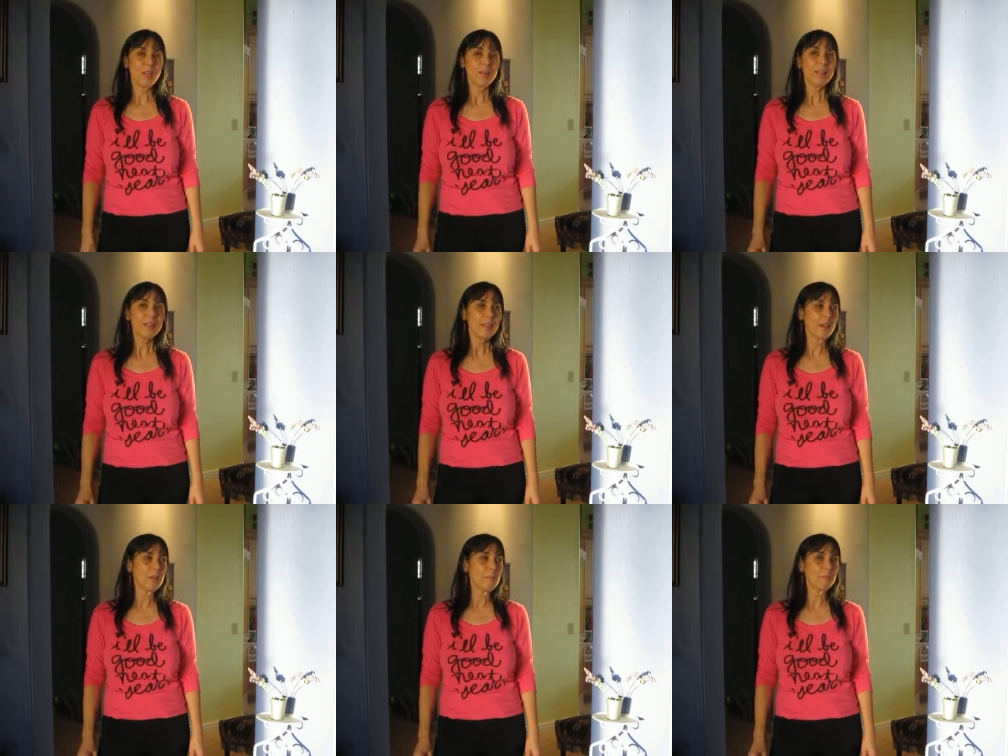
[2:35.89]
I think
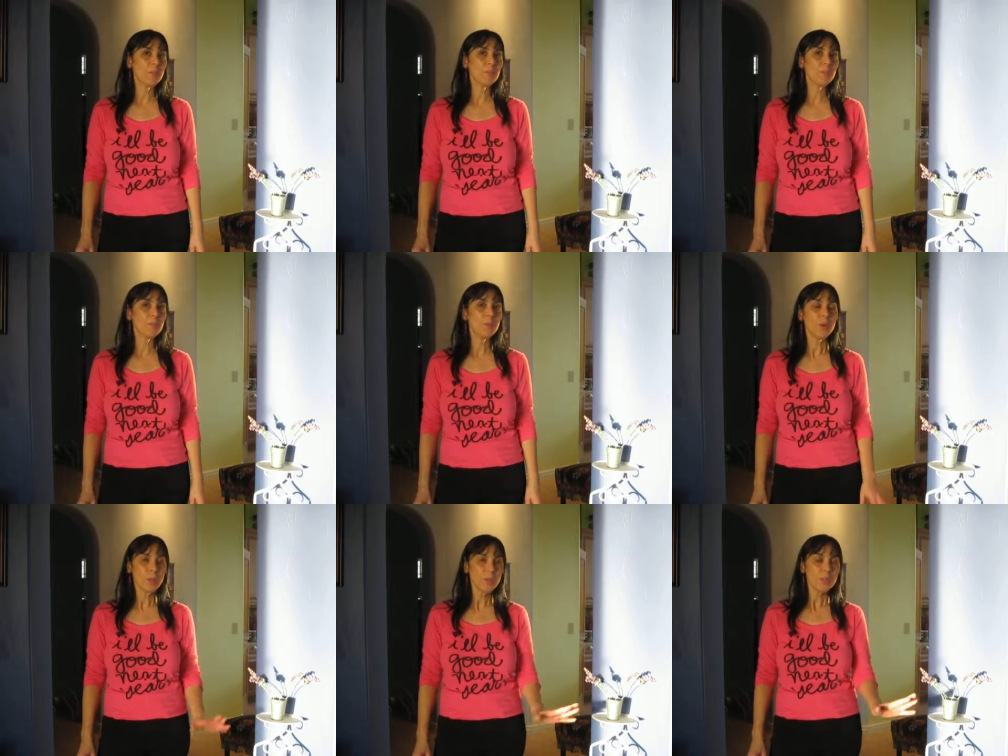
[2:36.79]

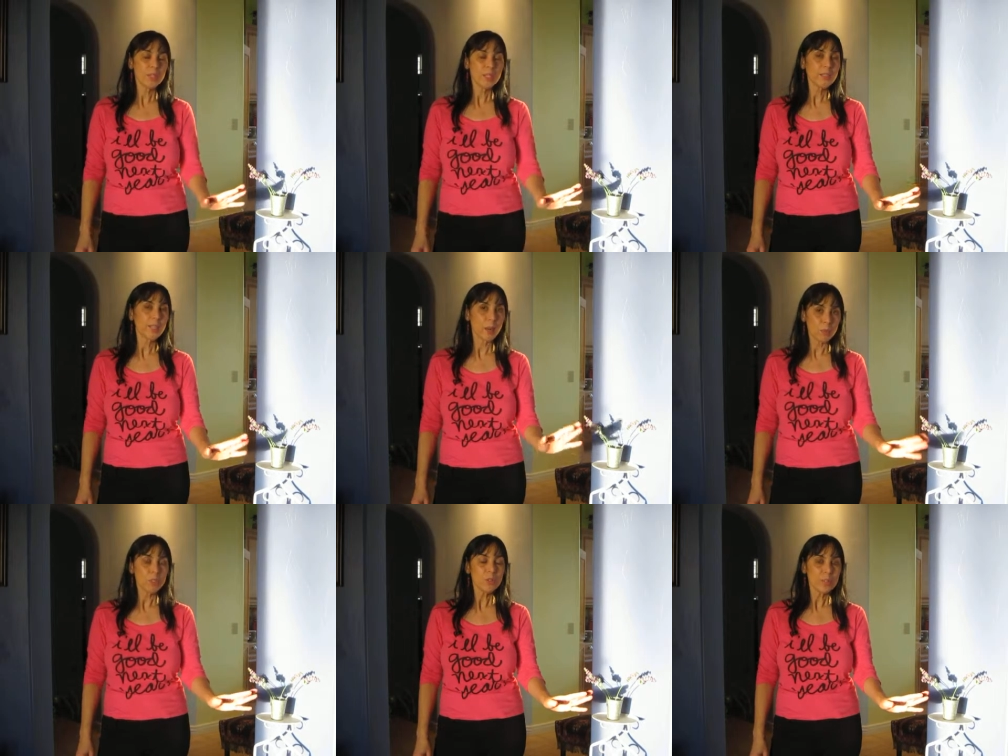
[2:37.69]
one of the first things that I will
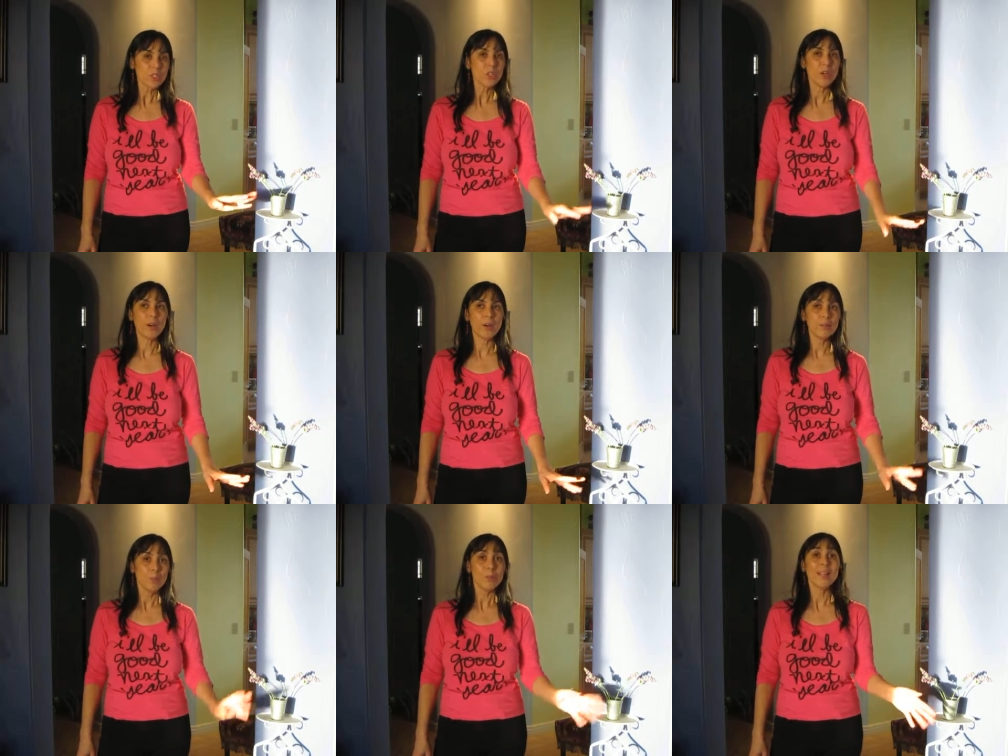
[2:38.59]
do next year is
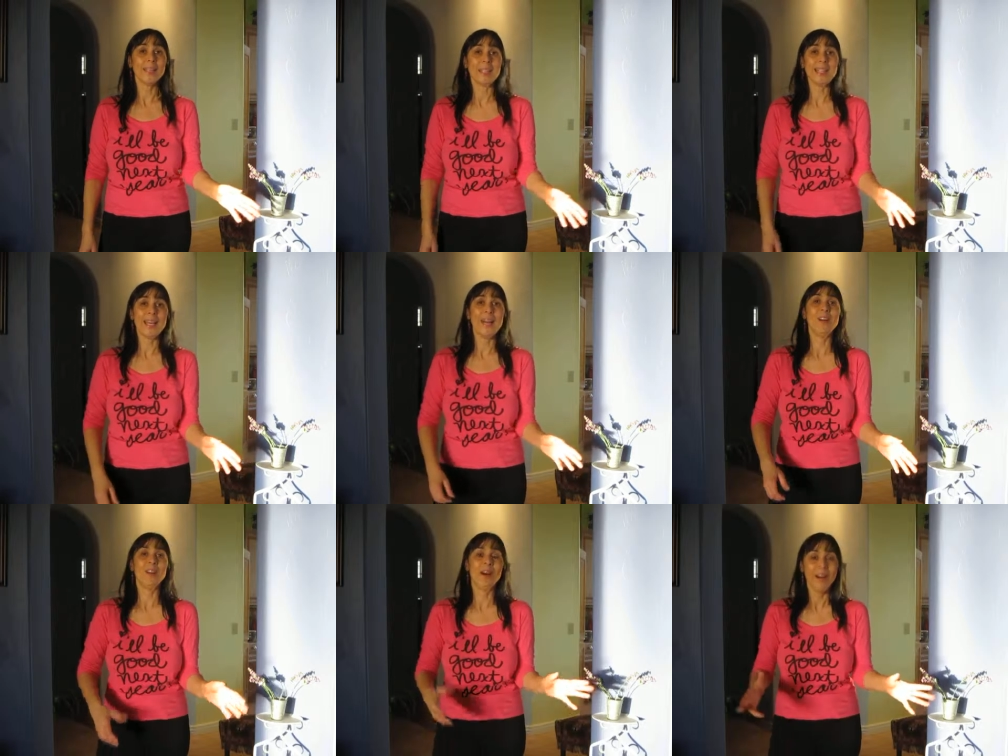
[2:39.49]
most likely take
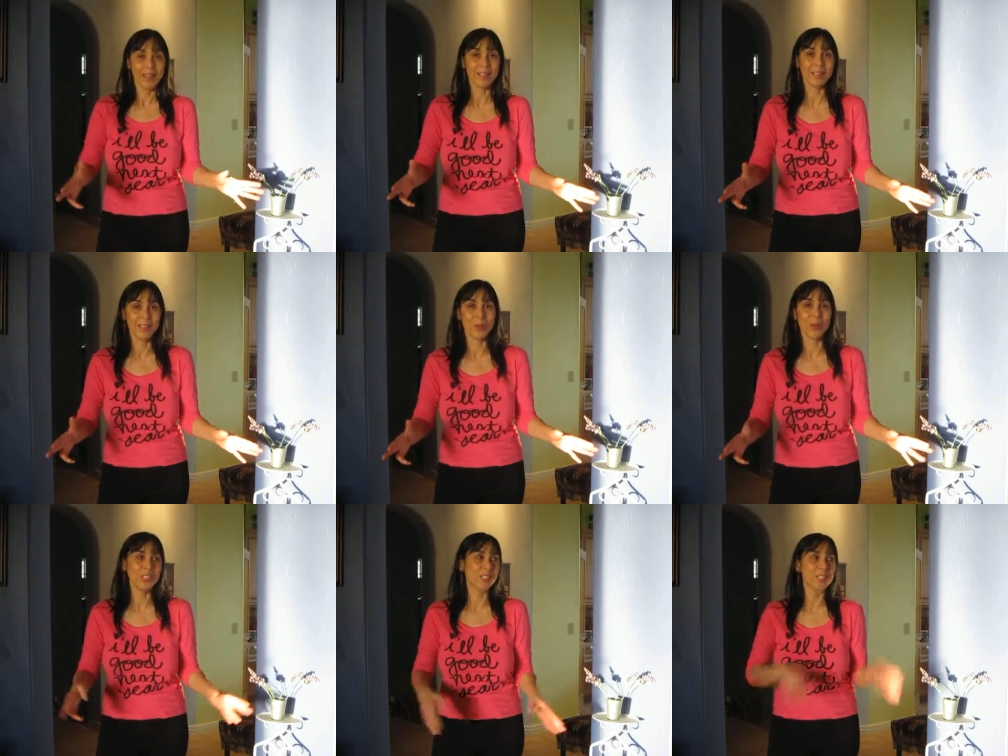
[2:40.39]
out the Hanukkah
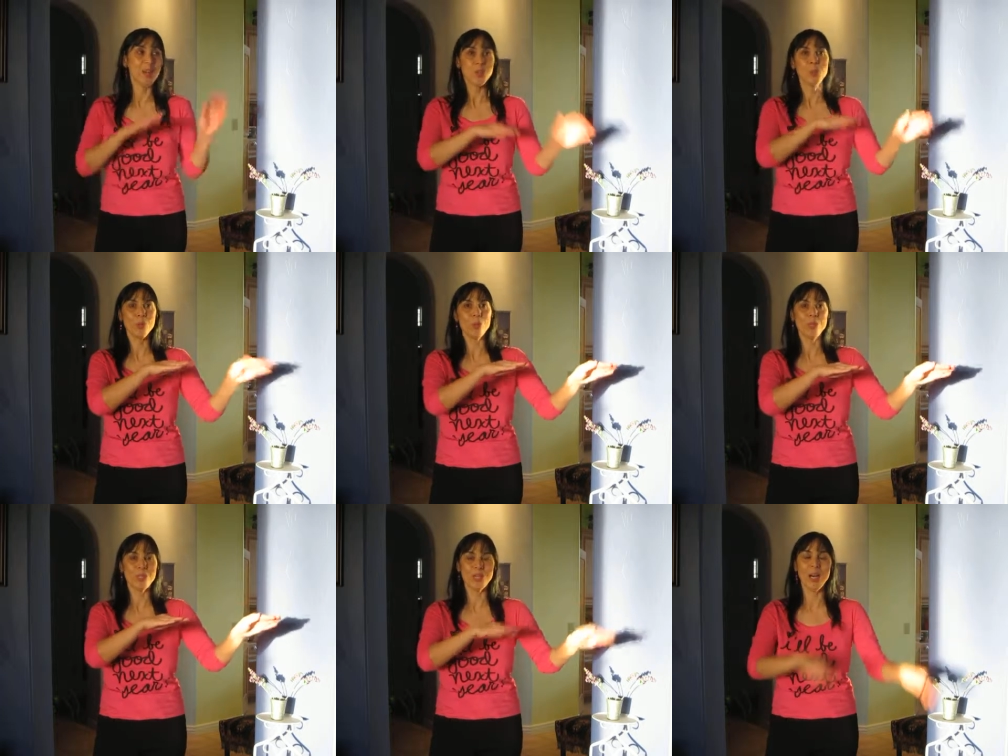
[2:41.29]
decorations. I always put those
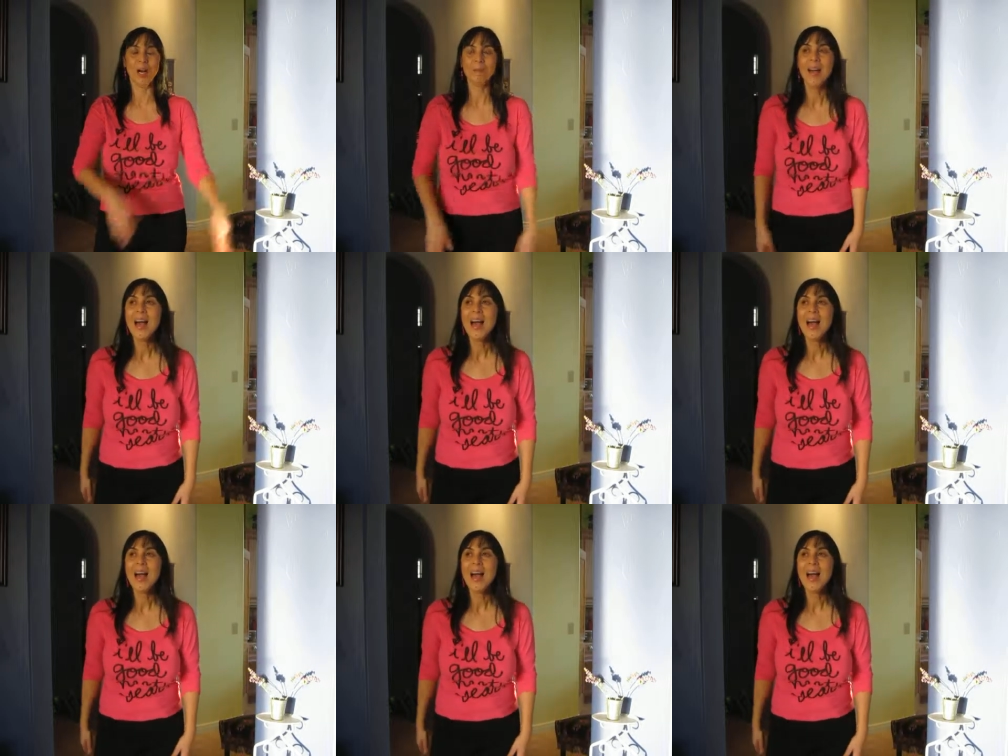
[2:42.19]
on top.